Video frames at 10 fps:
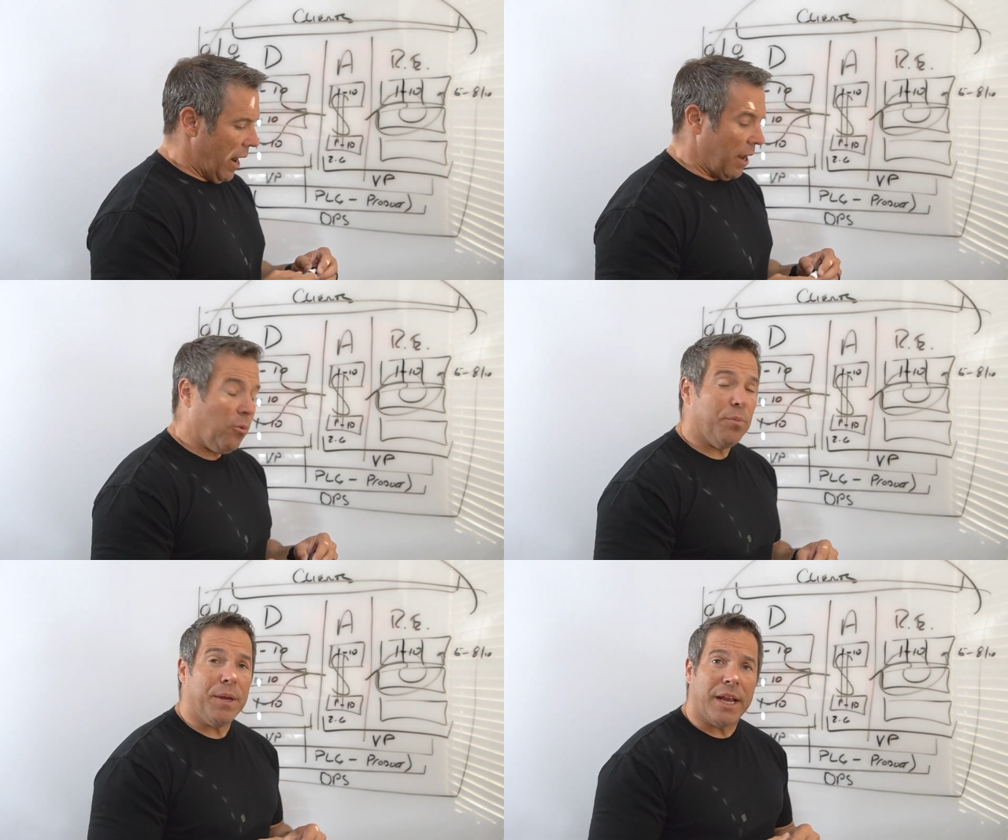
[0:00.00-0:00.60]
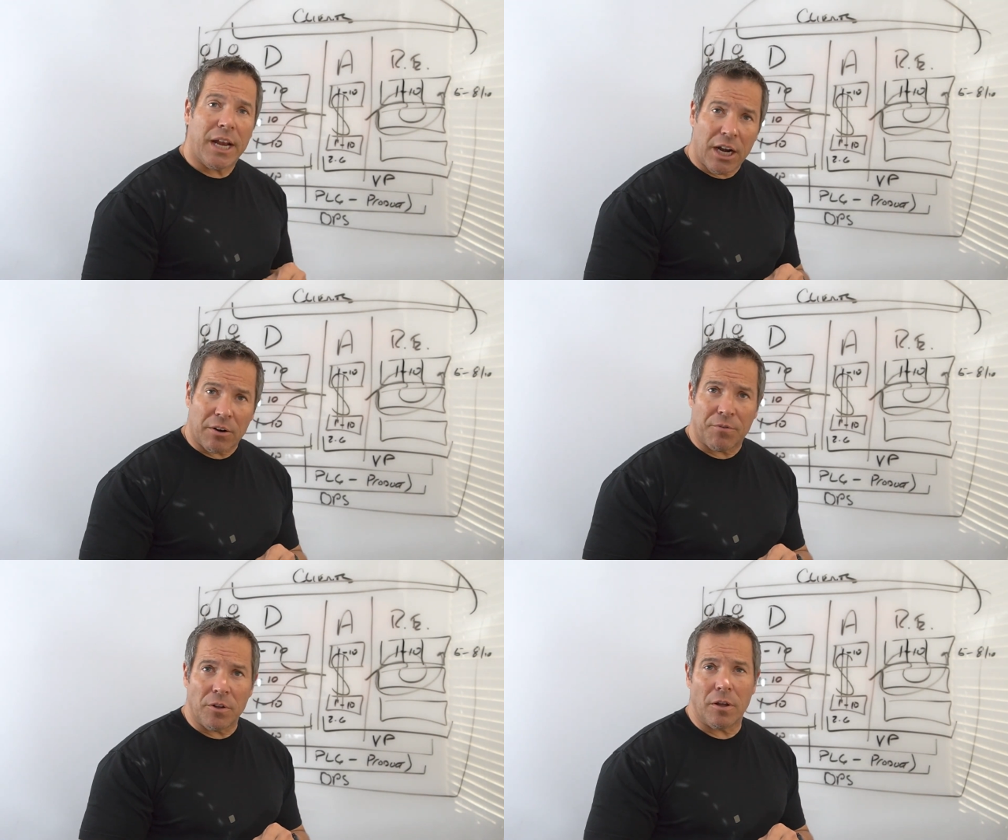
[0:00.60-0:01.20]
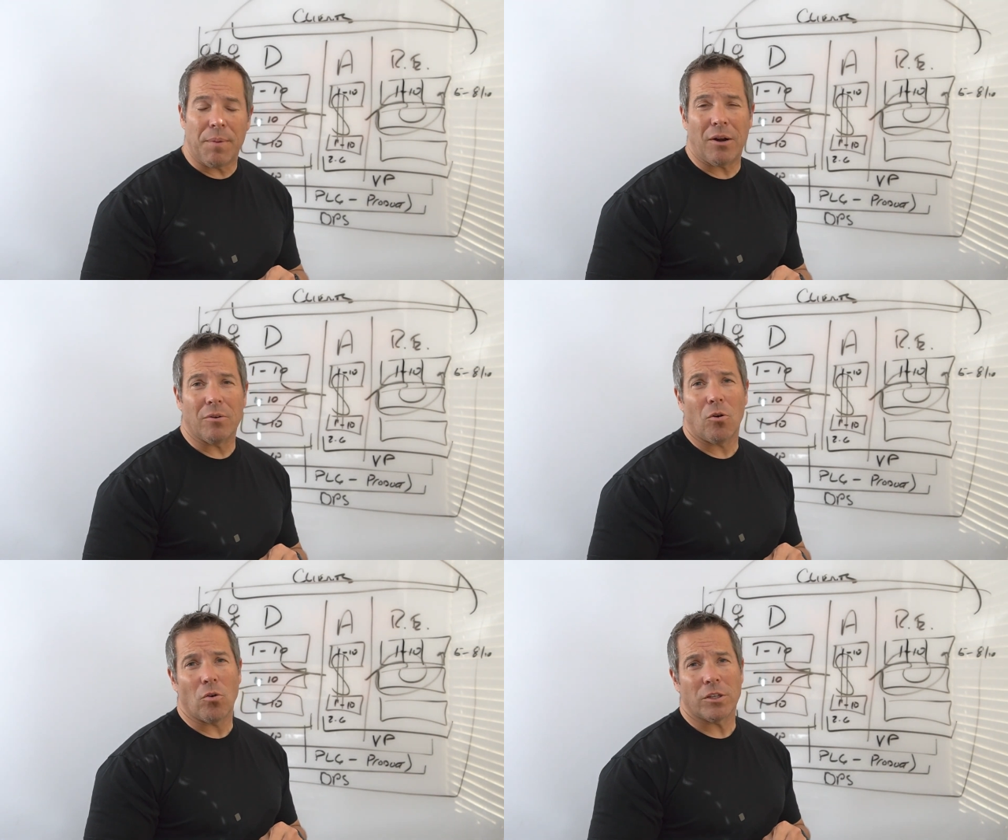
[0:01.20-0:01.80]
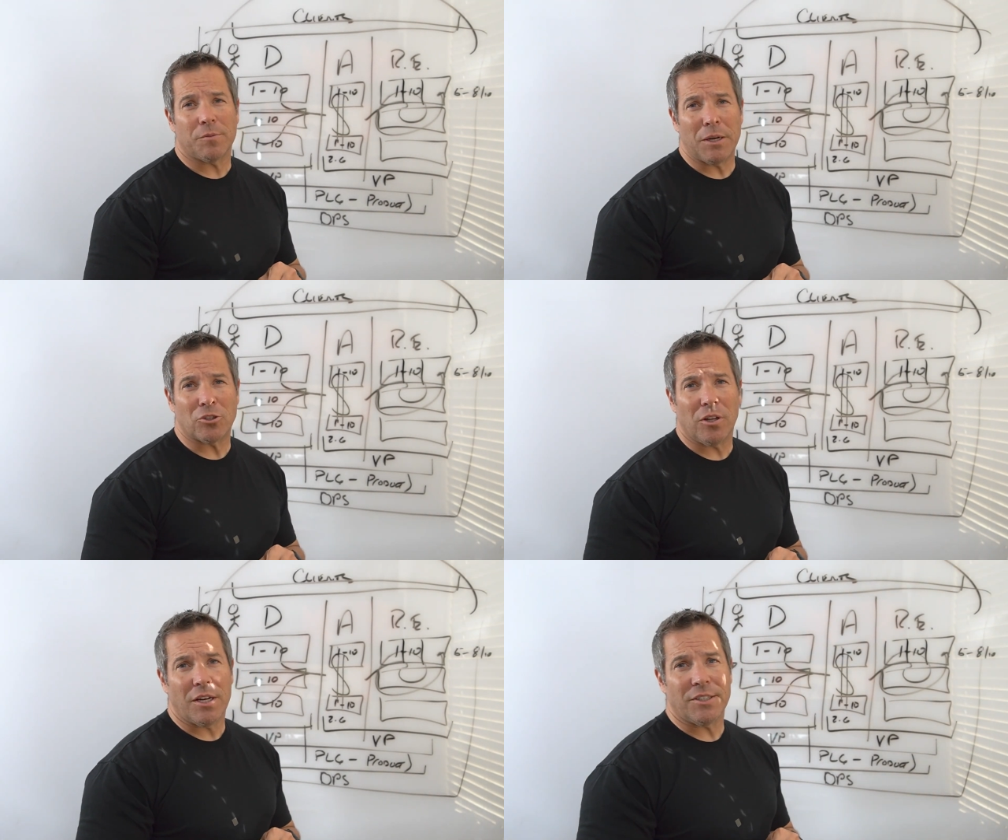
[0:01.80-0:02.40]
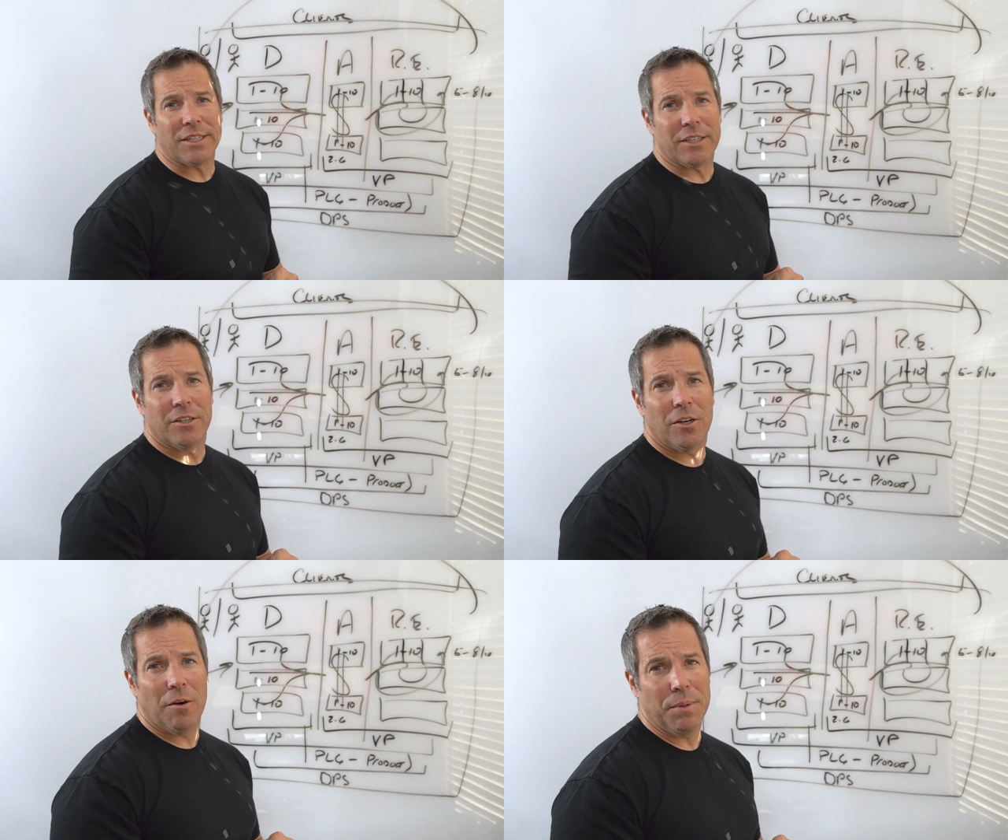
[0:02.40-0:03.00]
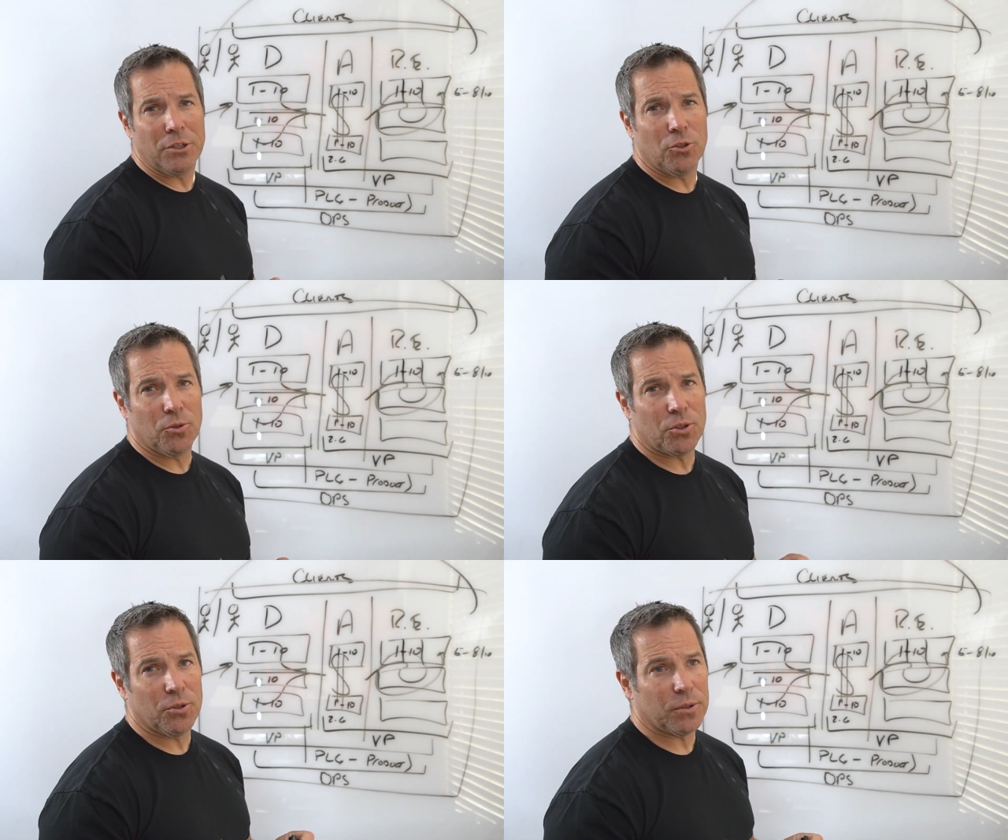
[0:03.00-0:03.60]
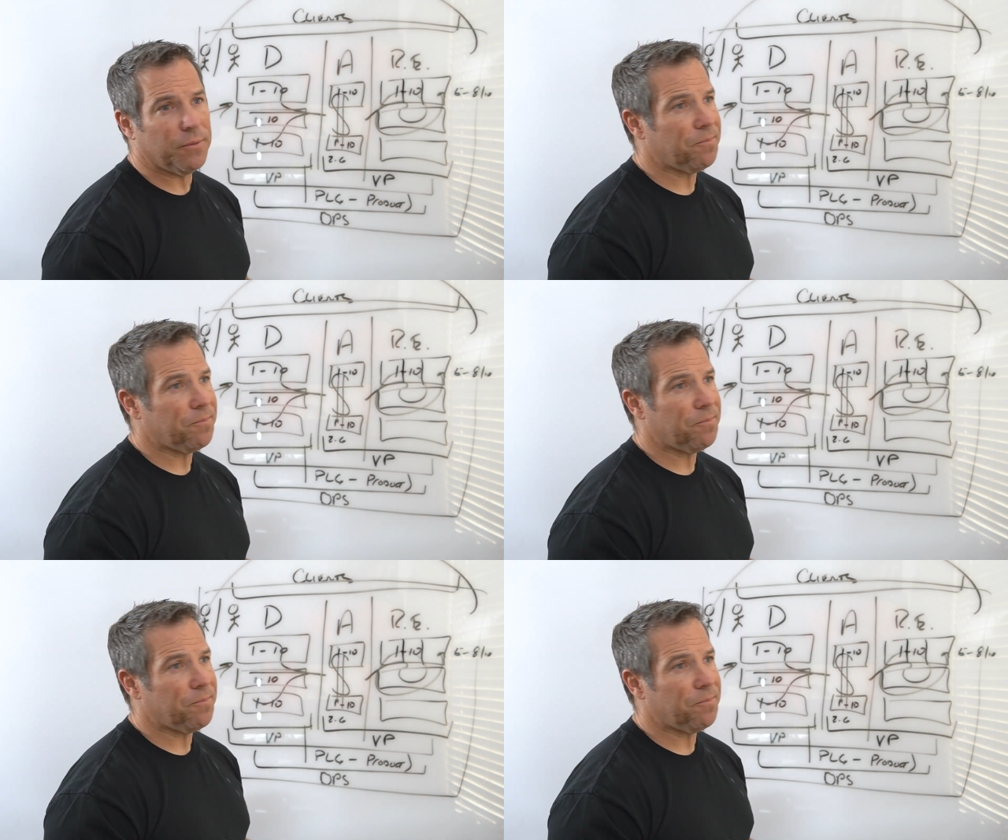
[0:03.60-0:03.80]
I would be careful about specializing a bit too soon.